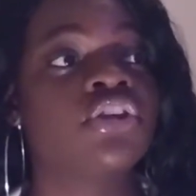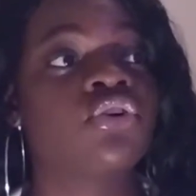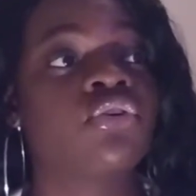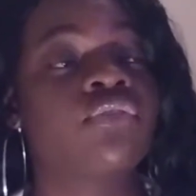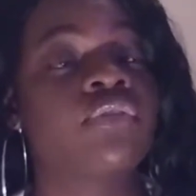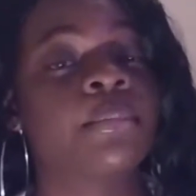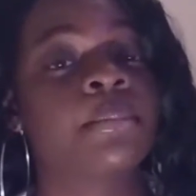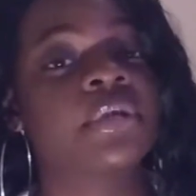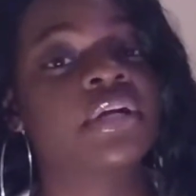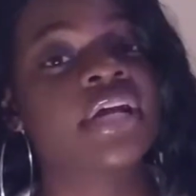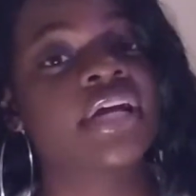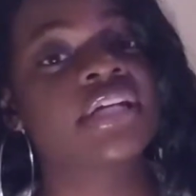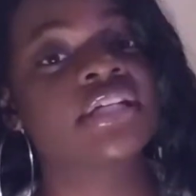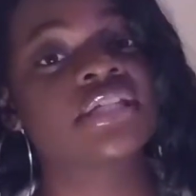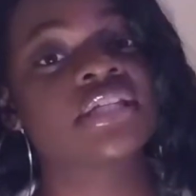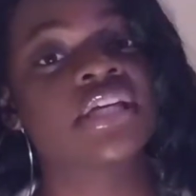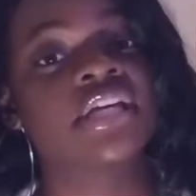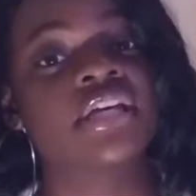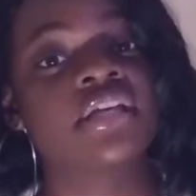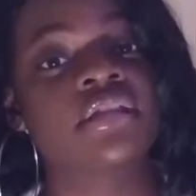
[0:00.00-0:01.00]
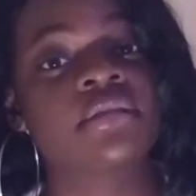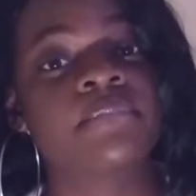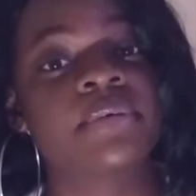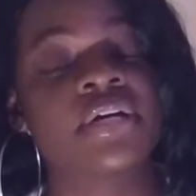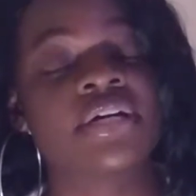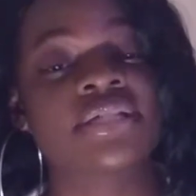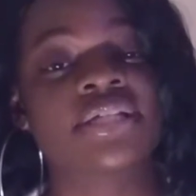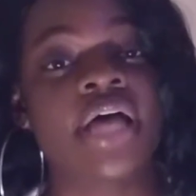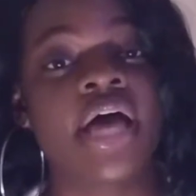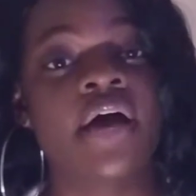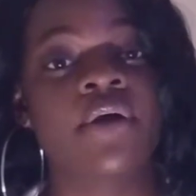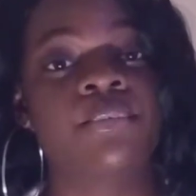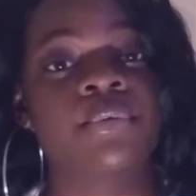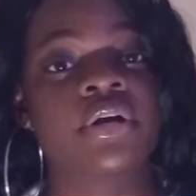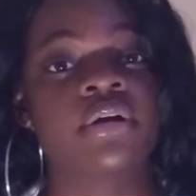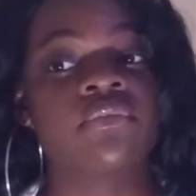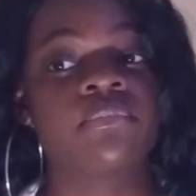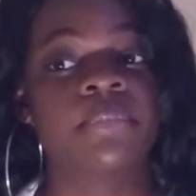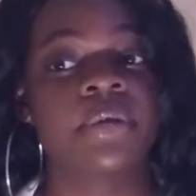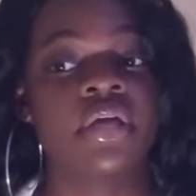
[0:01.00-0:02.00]
November 19th because I would
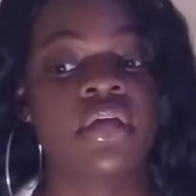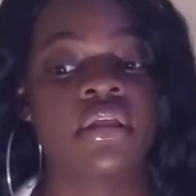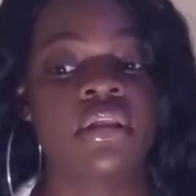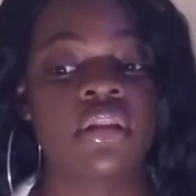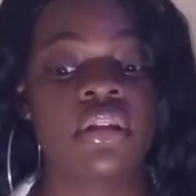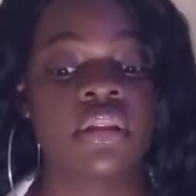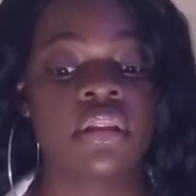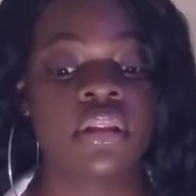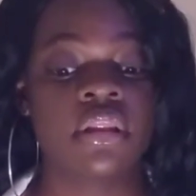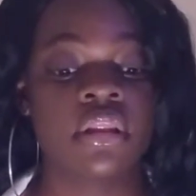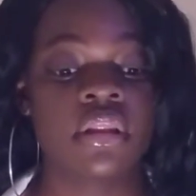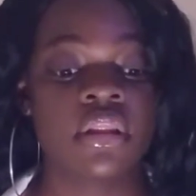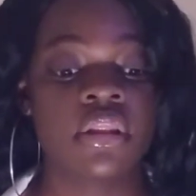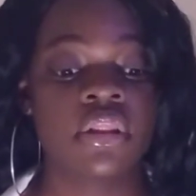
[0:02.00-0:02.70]
have been